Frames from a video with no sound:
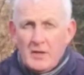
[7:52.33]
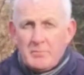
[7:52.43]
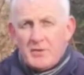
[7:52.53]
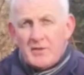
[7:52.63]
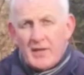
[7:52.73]

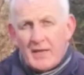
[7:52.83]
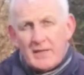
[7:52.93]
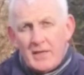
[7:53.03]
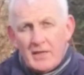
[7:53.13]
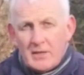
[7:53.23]
but the
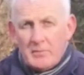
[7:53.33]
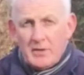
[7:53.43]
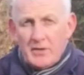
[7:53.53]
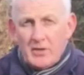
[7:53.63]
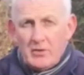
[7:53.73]
techniques I'm going
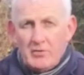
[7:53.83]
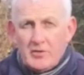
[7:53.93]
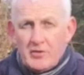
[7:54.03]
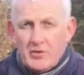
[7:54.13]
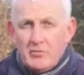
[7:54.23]
to use are
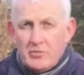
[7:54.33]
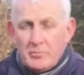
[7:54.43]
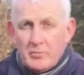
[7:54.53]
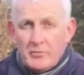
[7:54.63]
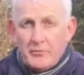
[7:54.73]

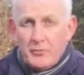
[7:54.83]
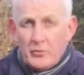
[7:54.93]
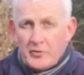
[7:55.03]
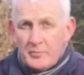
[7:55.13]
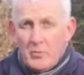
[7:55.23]
suitable
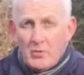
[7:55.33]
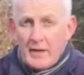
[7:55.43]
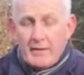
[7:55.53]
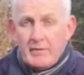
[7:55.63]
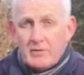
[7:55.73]
for small
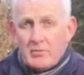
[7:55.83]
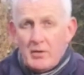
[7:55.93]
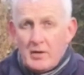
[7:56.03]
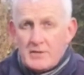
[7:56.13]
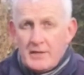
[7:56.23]
areas or
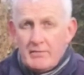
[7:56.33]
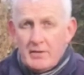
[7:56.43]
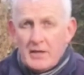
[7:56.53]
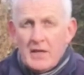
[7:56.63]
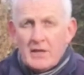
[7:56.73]
large areas.